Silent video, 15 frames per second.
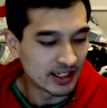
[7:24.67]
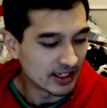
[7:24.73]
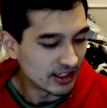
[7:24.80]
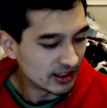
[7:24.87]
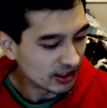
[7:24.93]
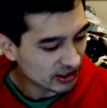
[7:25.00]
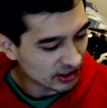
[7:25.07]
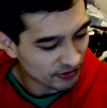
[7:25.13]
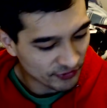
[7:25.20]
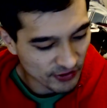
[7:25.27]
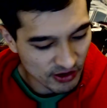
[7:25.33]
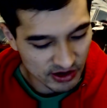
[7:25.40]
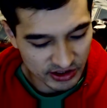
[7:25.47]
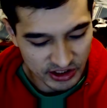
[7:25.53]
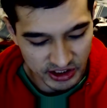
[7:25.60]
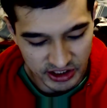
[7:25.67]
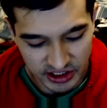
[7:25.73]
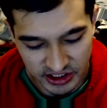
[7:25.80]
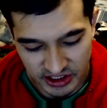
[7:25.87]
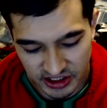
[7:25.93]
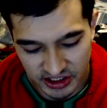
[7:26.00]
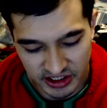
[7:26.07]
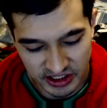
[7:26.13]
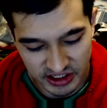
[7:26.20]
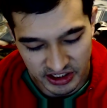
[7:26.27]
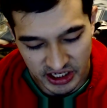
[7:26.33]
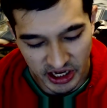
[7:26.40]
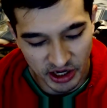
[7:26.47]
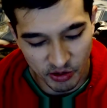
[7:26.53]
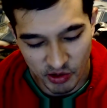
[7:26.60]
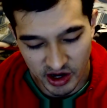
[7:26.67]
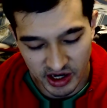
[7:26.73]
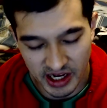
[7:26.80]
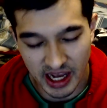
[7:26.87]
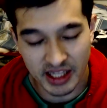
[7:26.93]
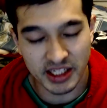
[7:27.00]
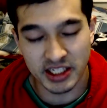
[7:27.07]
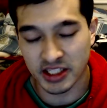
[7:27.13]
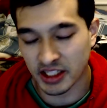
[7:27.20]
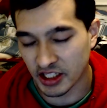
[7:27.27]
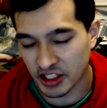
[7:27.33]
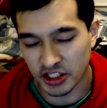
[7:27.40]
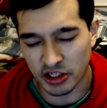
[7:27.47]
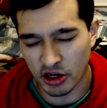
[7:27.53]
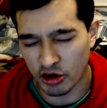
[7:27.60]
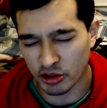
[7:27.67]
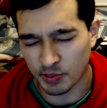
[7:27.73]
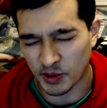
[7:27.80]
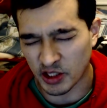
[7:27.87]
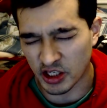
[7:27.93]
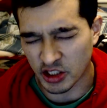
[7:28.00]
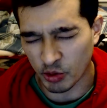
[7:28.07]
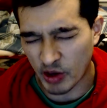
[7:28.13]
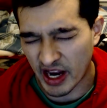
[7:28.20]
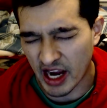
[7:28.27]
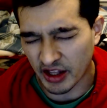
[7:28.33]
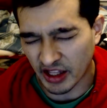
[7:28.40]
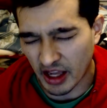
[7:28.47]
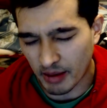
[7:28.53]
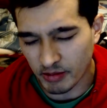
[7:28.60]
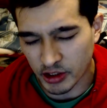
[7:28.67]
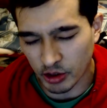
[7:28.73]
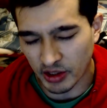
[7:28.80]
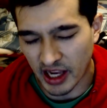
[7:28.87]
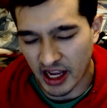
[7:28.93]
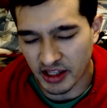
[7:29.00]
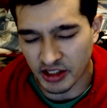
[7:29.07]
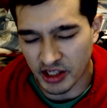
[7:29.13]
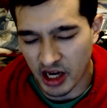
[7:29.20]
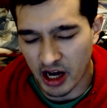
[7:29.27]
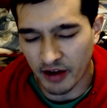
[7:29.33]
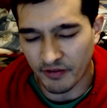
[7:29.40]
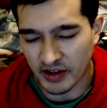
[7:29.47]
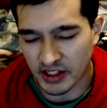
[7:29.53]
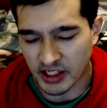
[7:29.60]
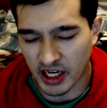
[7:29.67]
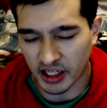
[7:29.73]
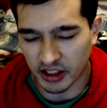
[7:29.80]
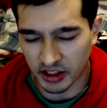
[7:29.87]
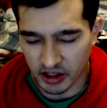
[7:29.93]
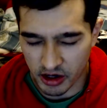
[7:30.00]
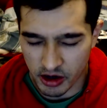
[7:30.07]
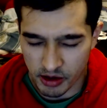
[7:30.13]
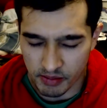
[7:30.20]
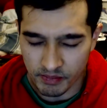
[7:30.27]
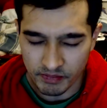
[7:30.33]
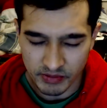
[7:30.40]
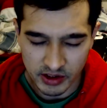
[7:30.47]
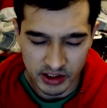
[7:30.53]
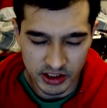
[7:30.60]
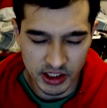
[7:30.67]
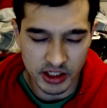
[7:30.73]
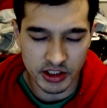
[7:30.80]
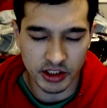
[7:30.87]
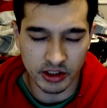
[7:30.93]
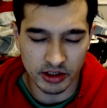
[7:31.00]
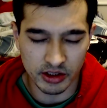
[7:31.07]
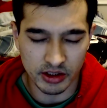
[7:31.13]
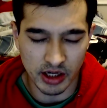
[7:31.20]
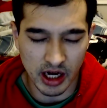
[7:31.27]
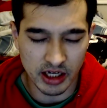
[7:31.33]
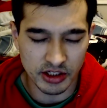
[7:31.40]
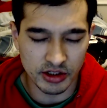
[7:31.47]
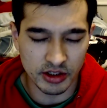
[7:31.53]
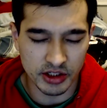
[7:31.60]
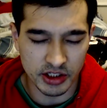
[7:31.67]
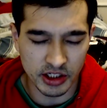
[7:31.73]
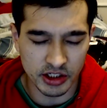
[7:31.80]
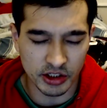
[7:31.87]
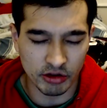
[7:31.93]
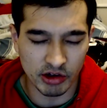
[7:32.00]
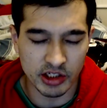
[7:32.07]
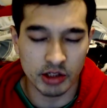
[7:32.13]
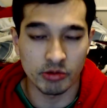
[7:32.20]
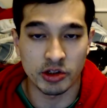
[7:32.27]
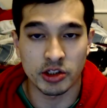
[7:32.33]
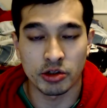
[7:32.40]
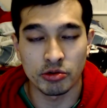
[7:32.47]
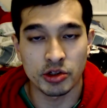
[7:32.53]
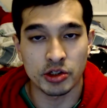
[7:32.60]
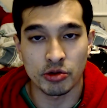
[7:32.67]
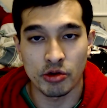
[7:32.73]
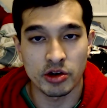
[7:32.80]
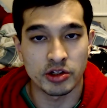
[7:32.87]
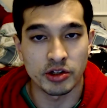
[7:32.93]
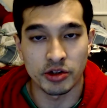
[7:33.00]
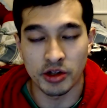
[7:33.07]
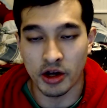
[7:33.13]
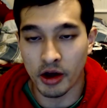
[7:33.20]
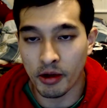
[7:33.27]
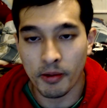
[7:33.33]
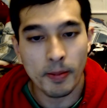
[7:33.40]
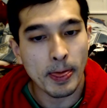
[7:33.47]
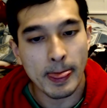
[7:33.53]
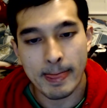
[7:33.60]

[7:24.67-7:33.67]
looking forward to seeing where this goes, because the way how the episode ends off is like, since Asuna sees Kirito with two swords, you know.